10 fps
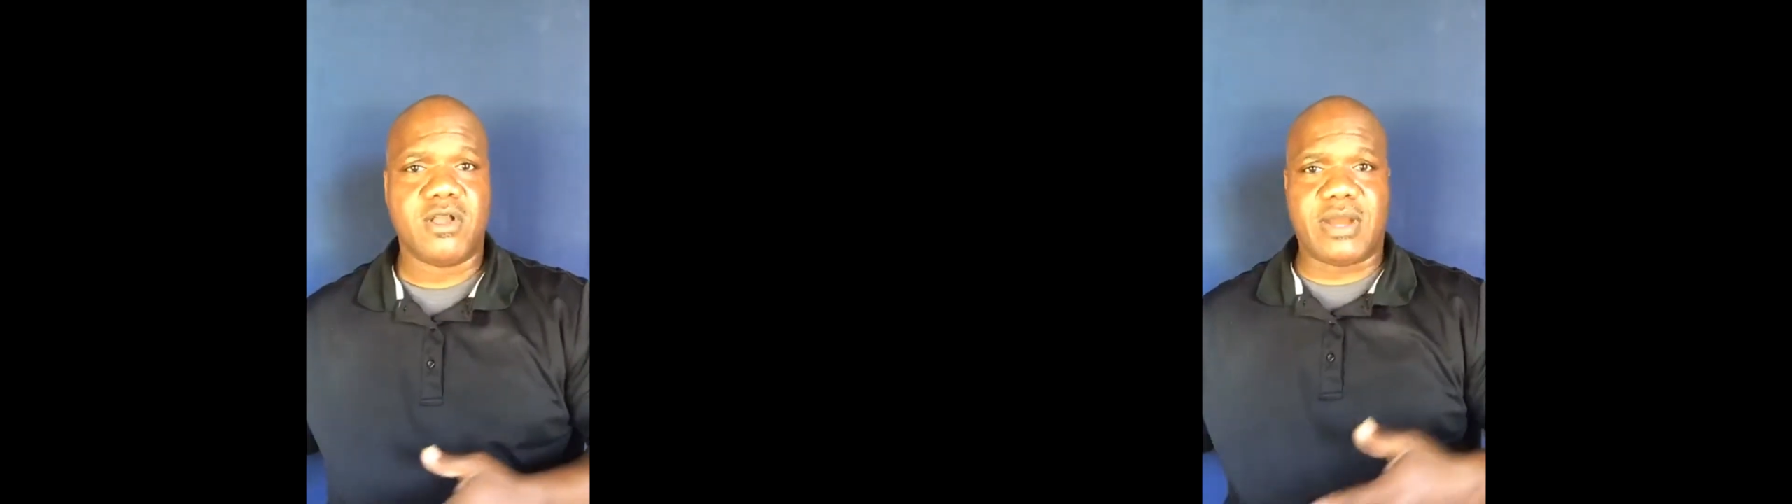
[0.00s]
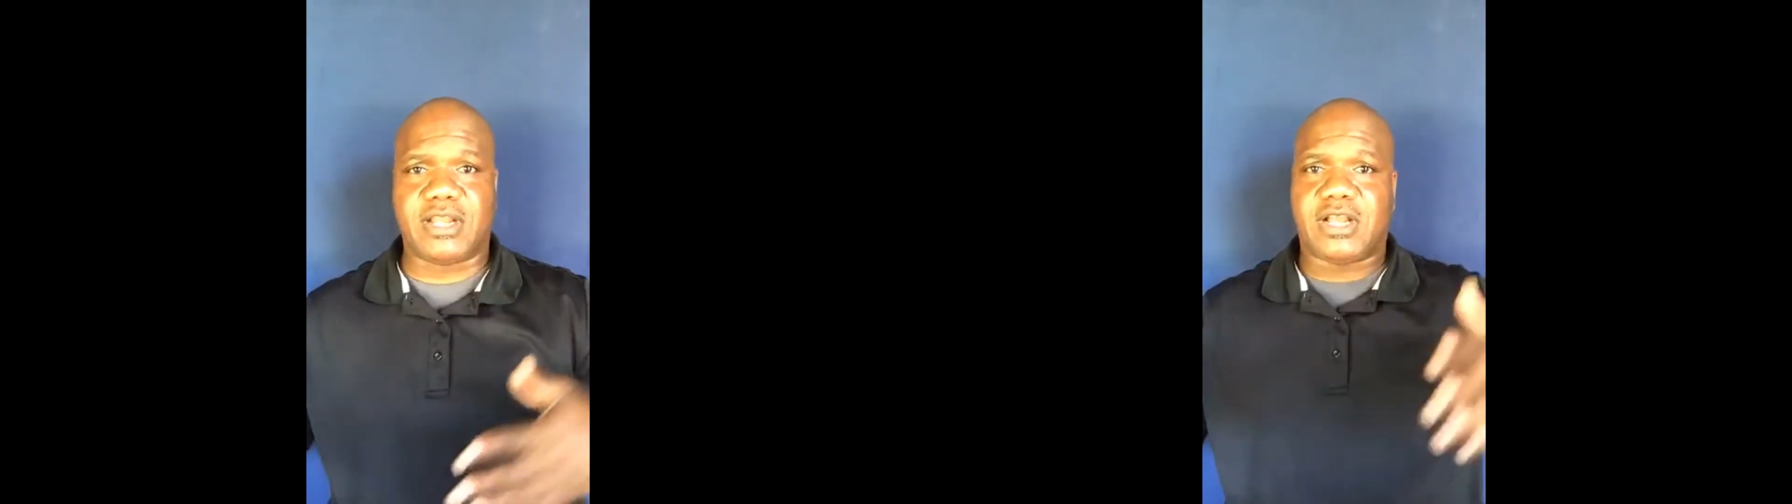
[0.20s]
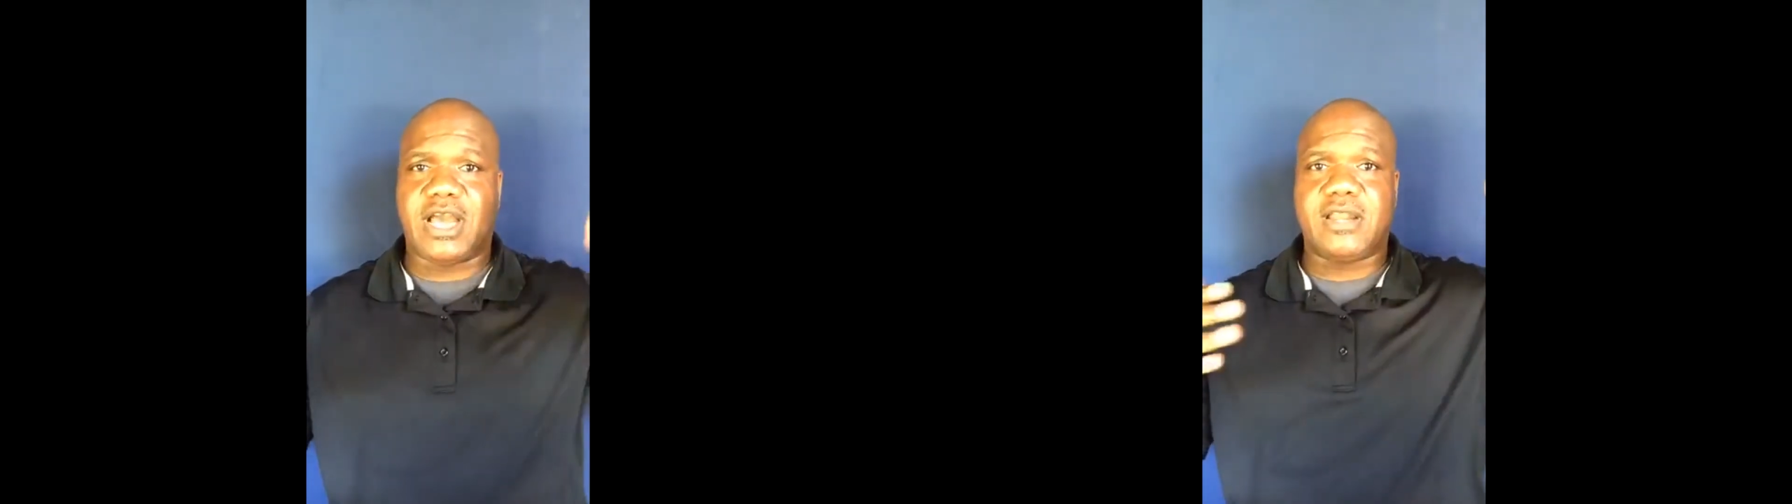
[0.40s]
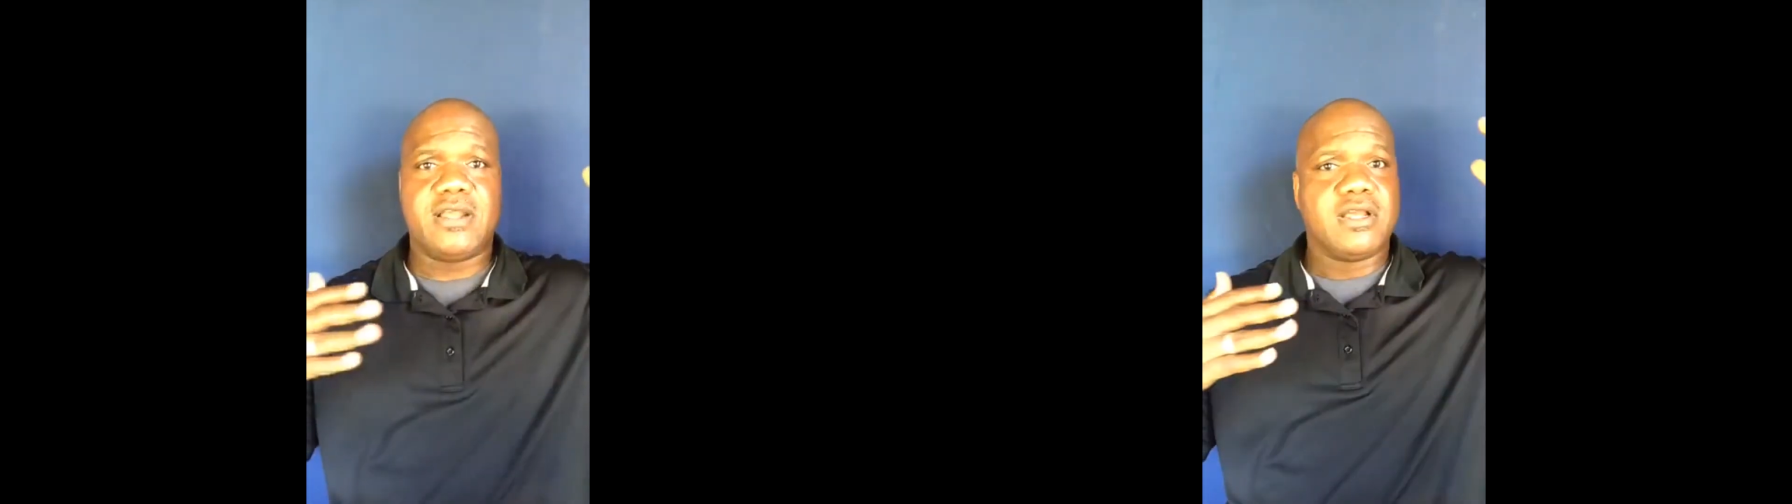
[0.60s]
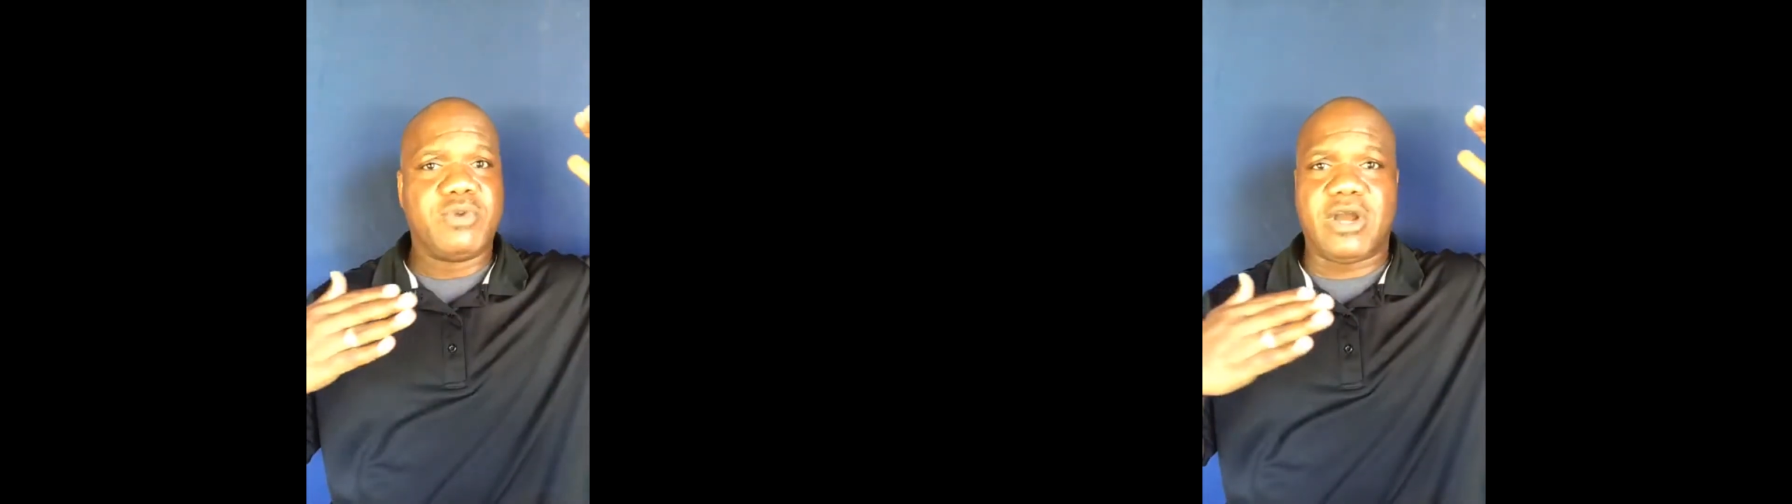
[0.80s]
We got to cut,
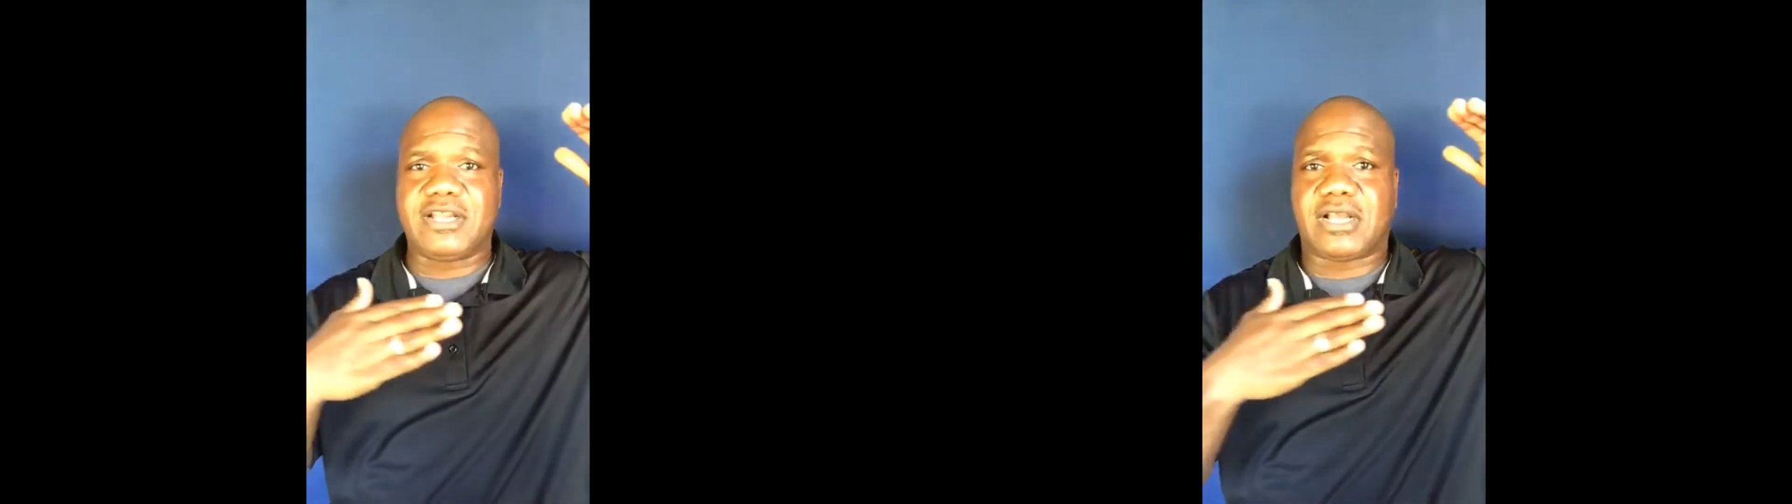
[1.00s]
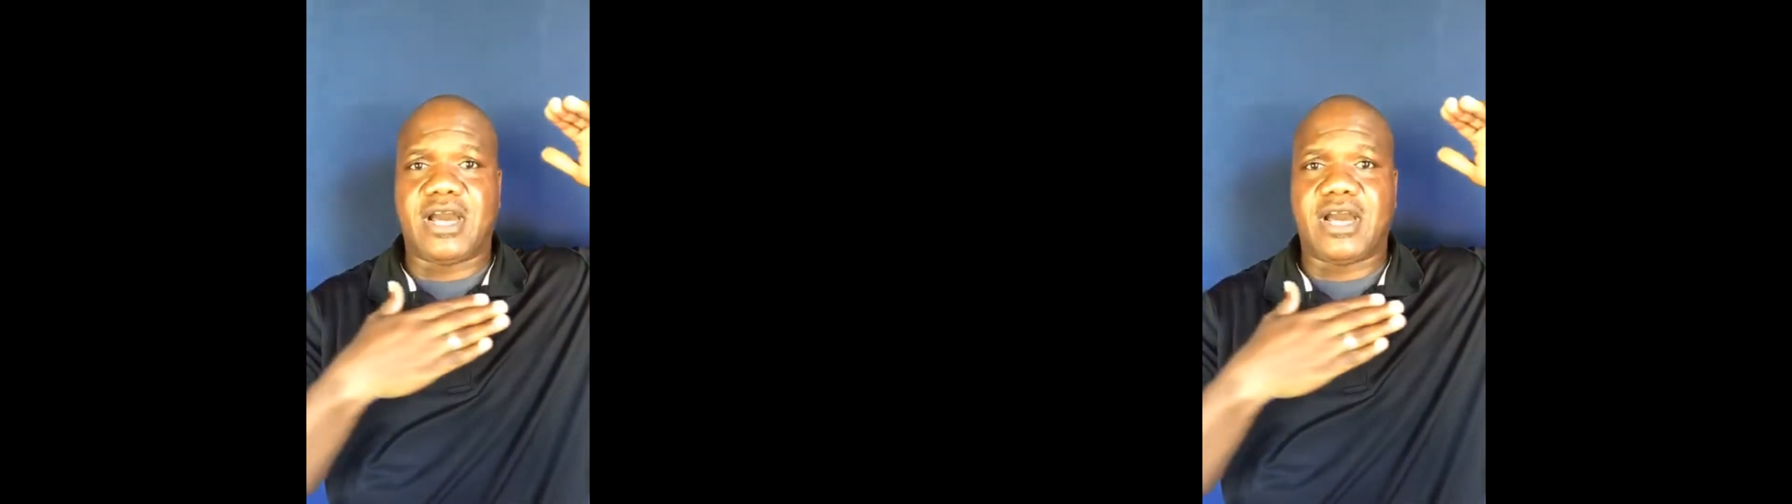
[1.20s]
we got to